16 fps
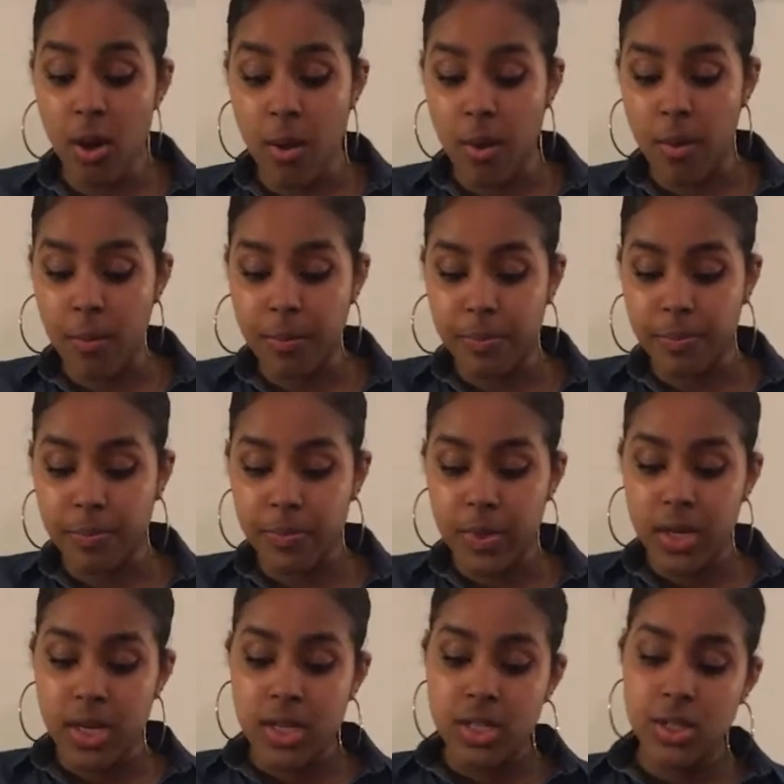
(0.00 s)
all.
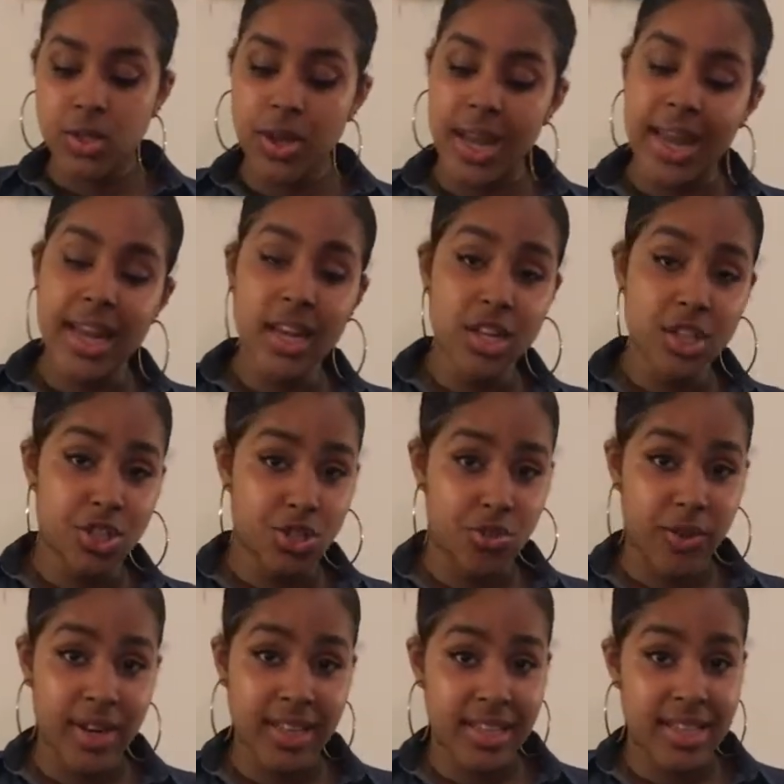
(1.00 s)
To
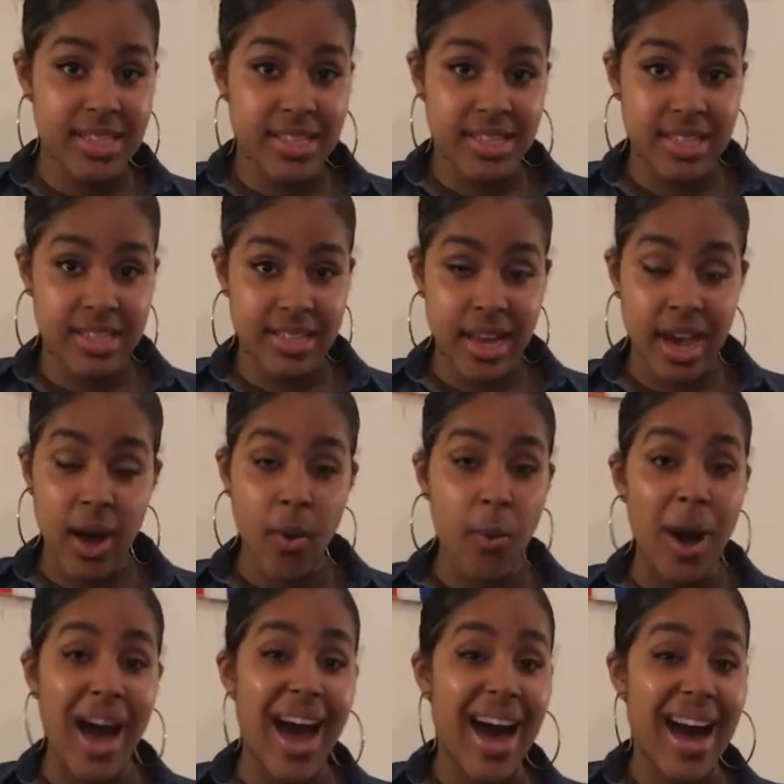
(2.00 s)
illustrate this, how
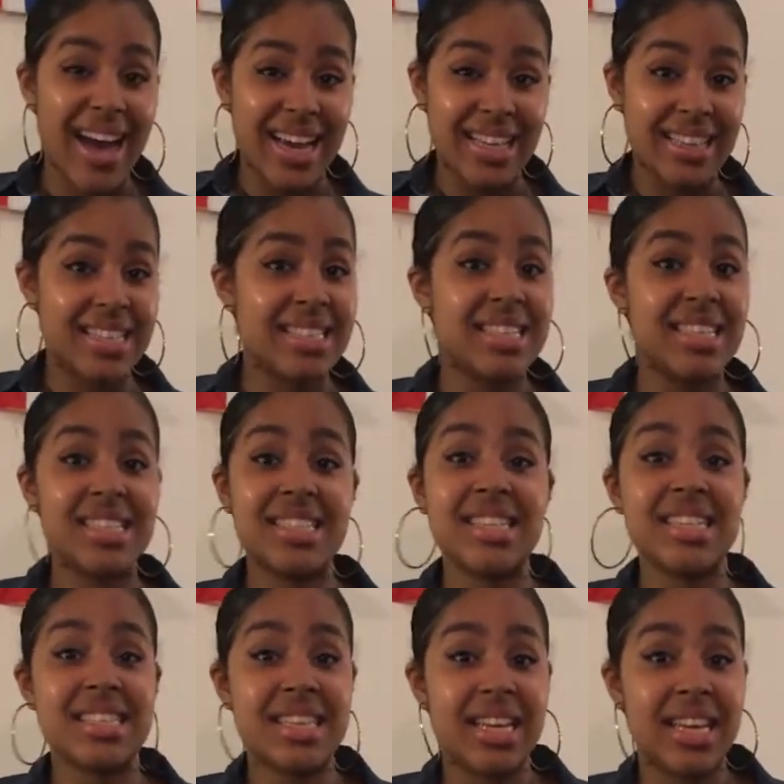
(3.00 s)
high this
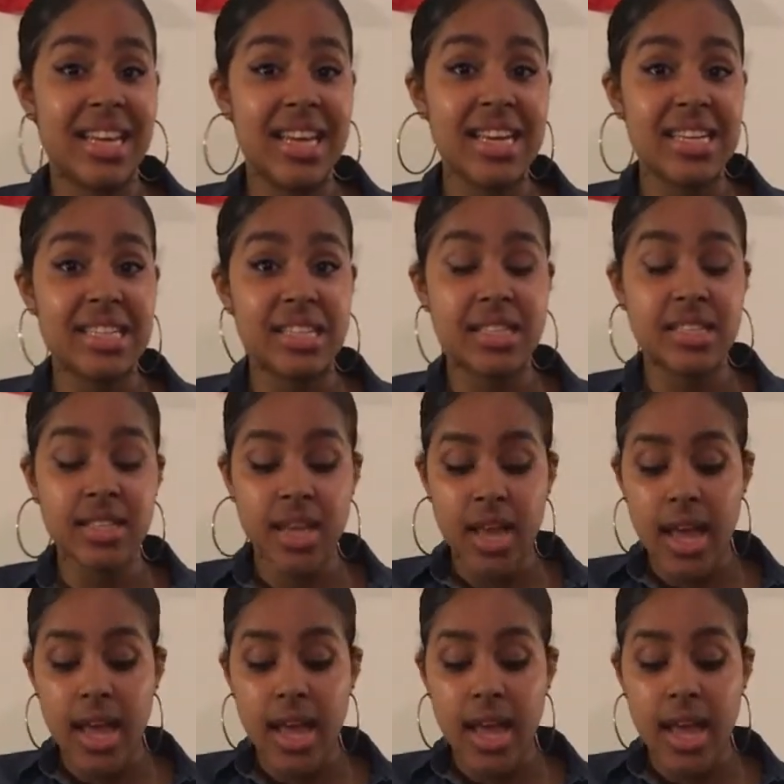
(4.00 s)
necessity is,